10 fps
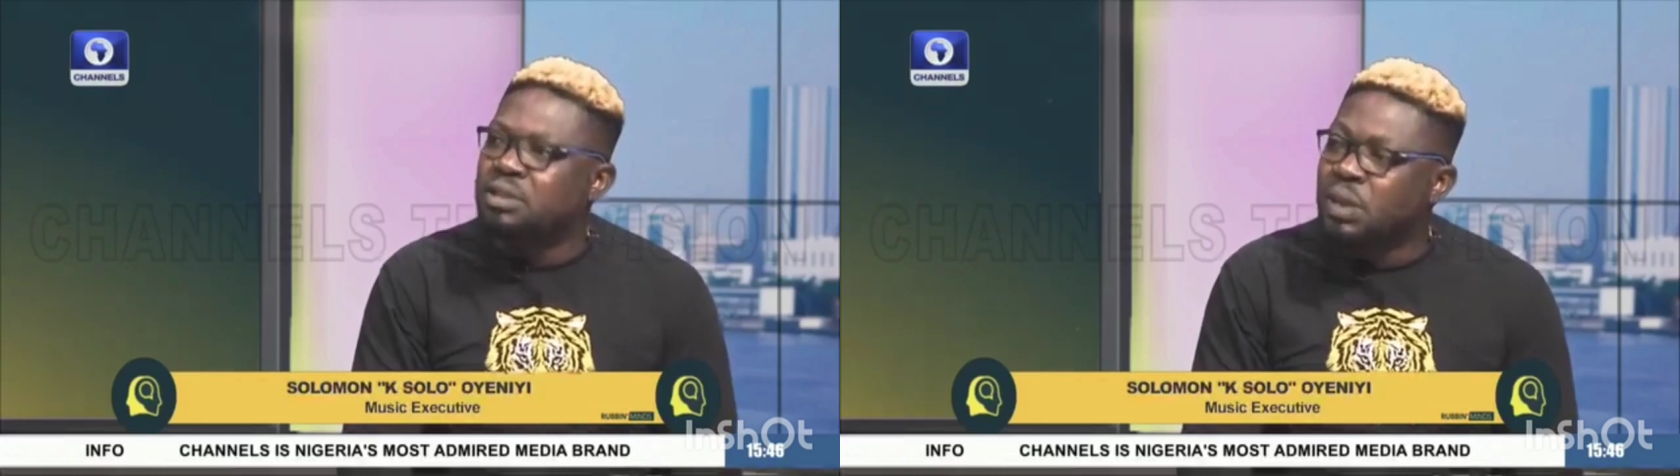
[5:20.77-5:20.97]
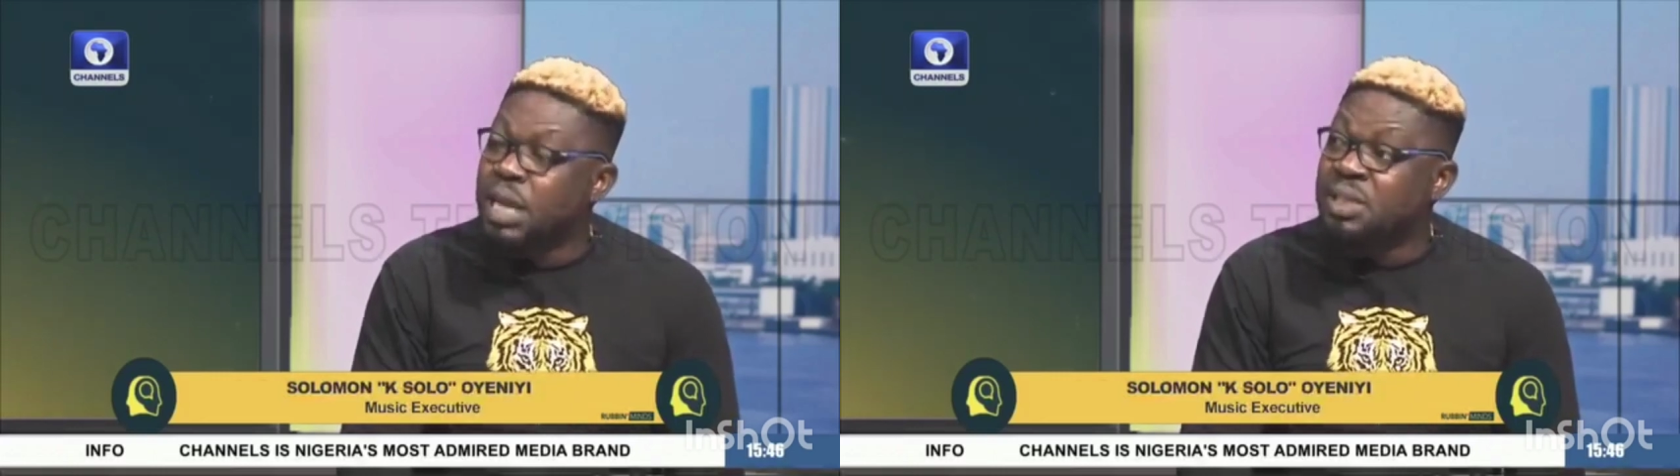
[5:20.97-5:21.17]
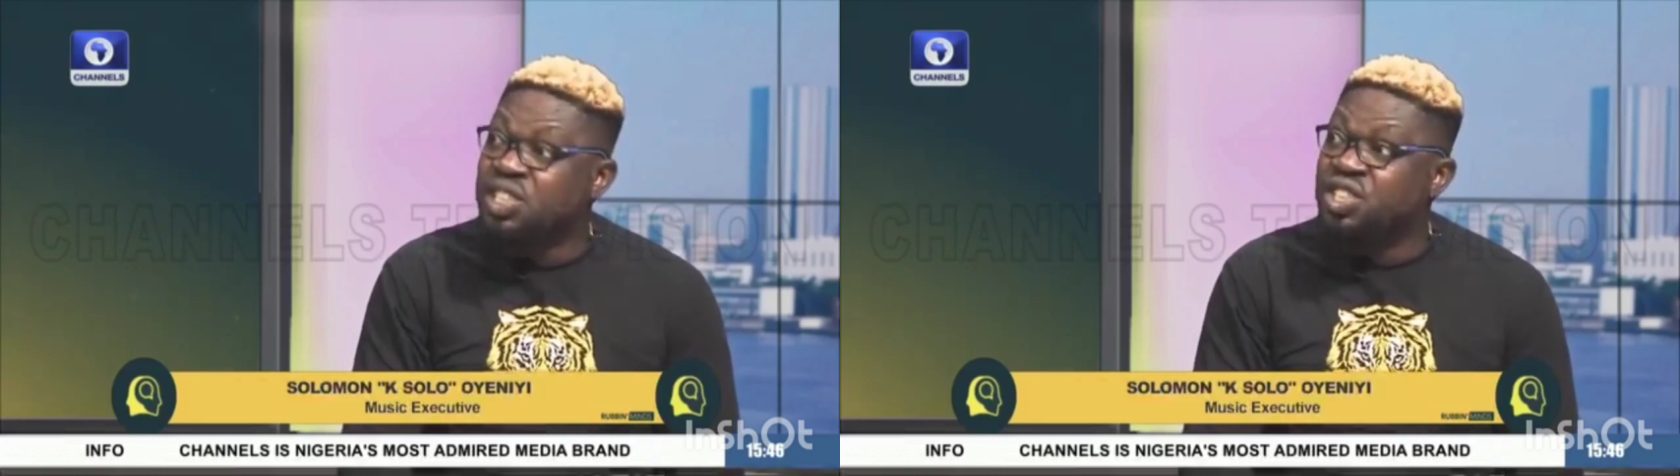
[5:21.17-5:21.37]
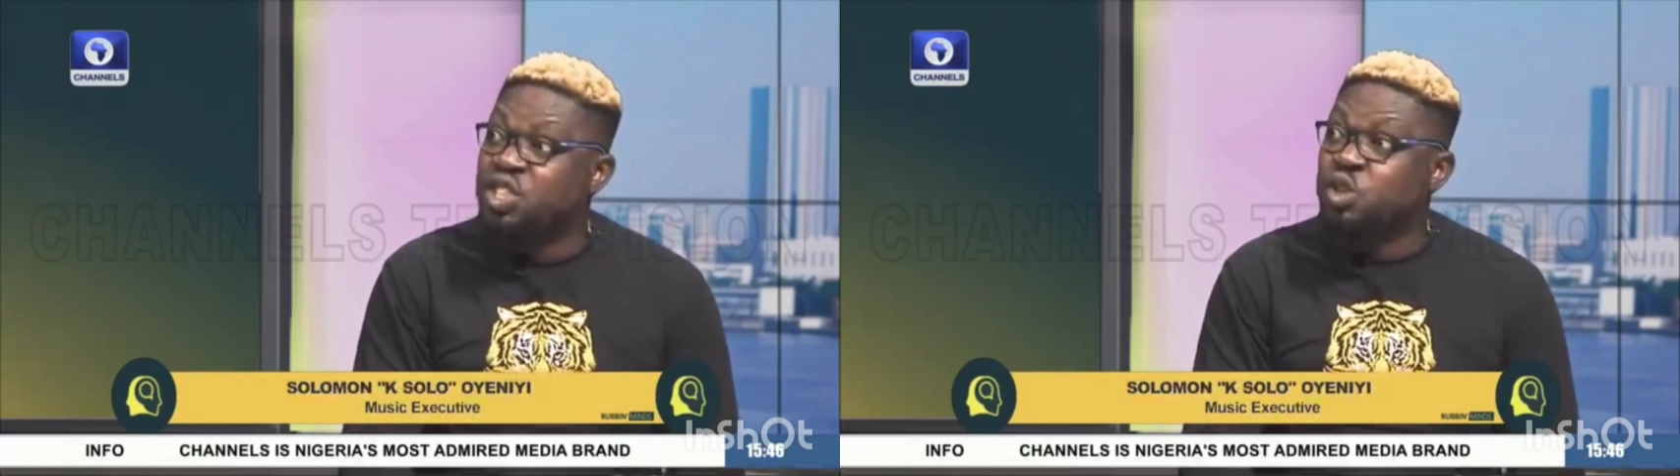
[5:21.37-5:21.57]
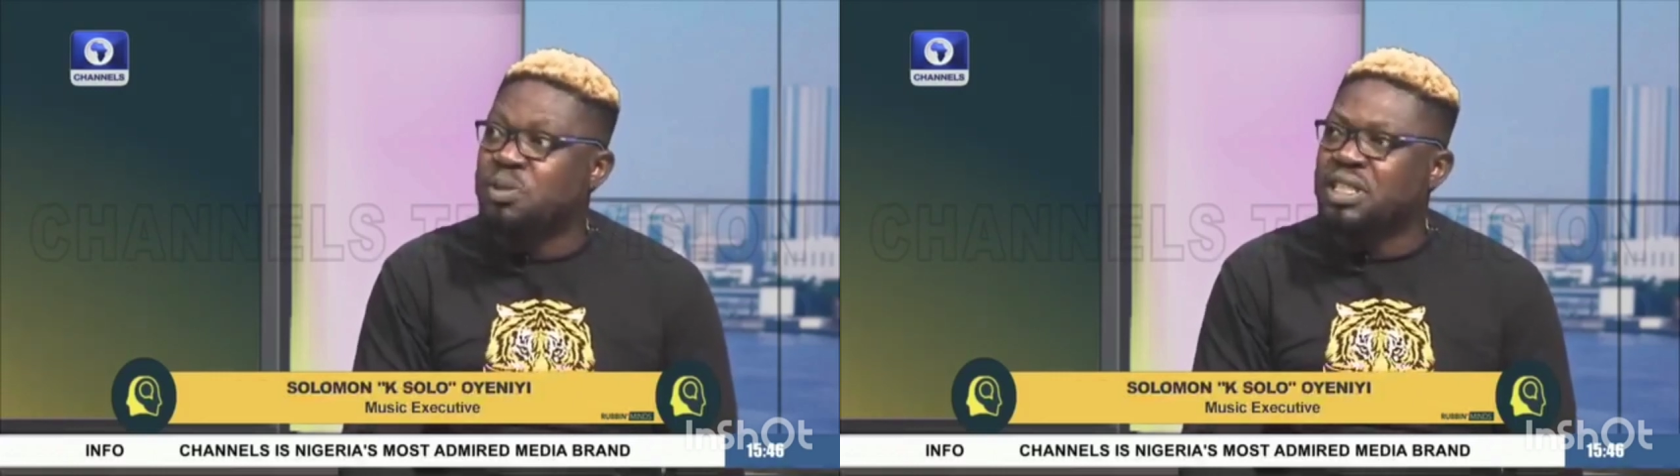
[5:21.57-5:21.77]
When I mean the
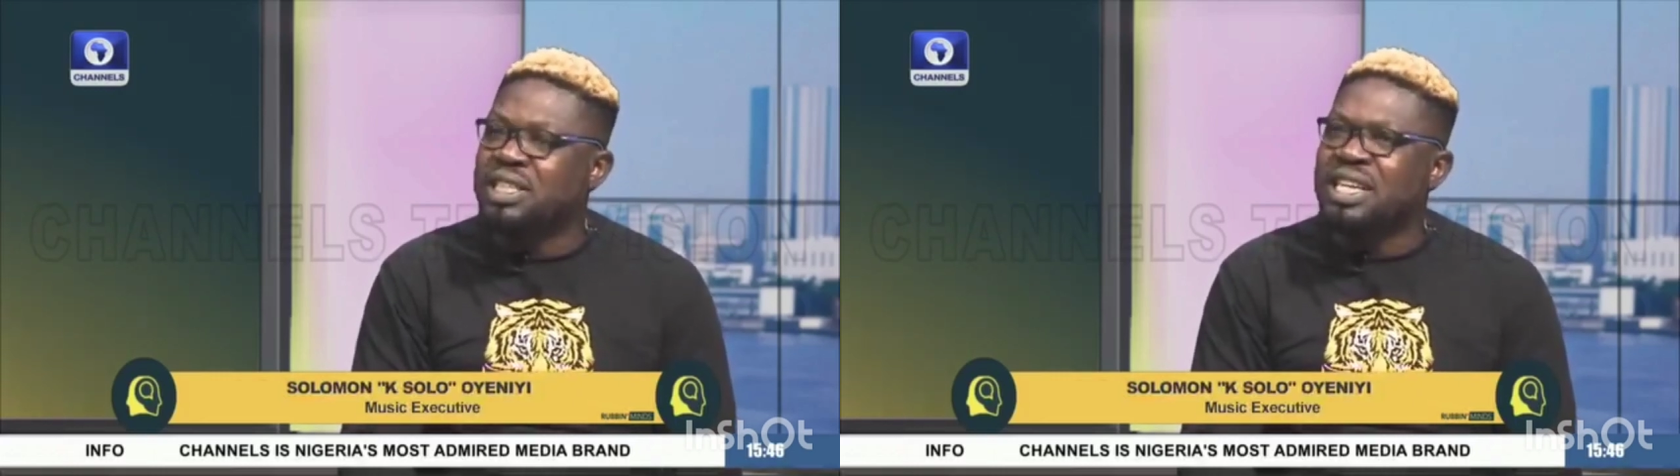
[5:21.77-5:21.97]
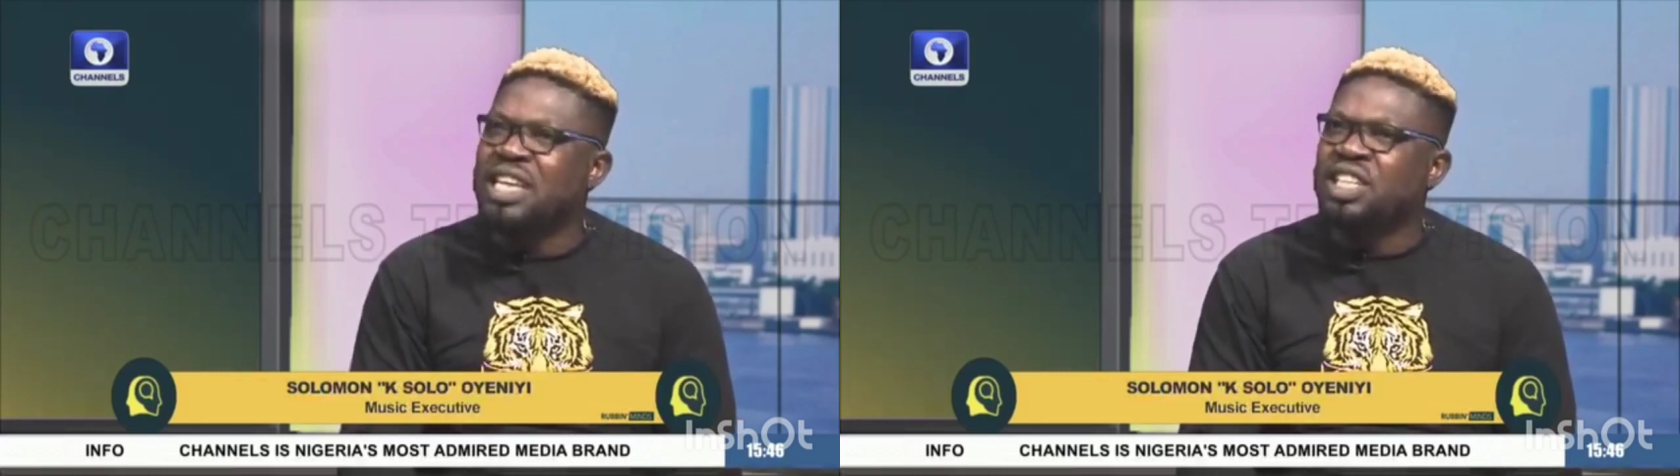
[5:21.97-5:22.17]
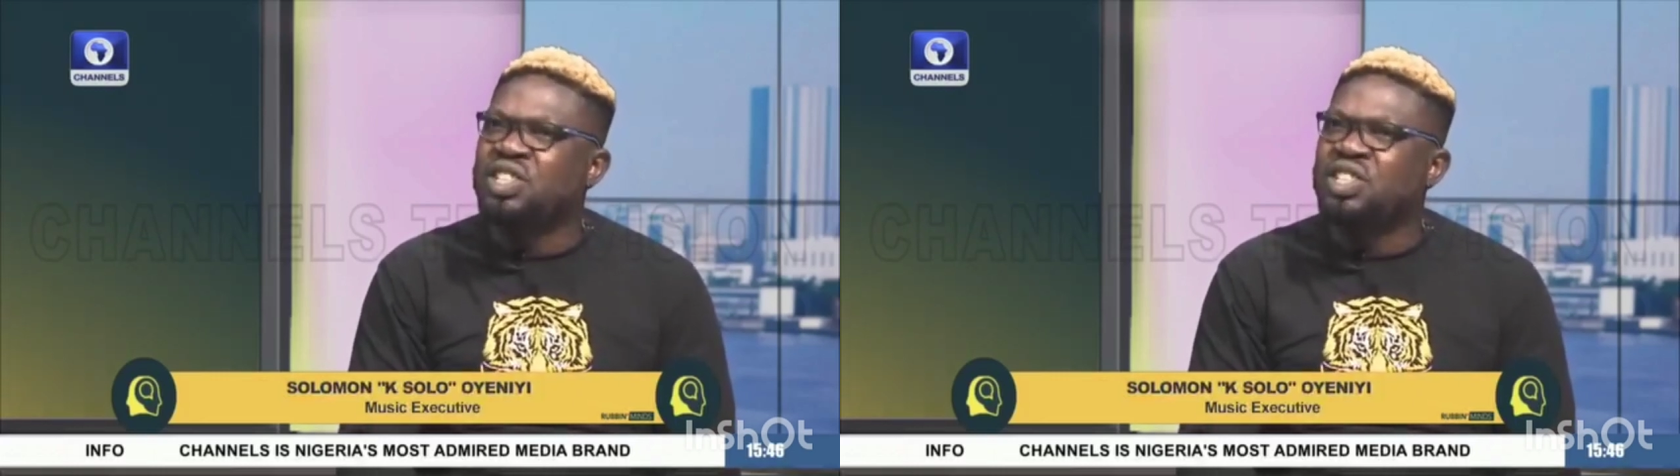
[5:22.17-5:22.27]
street is upset, the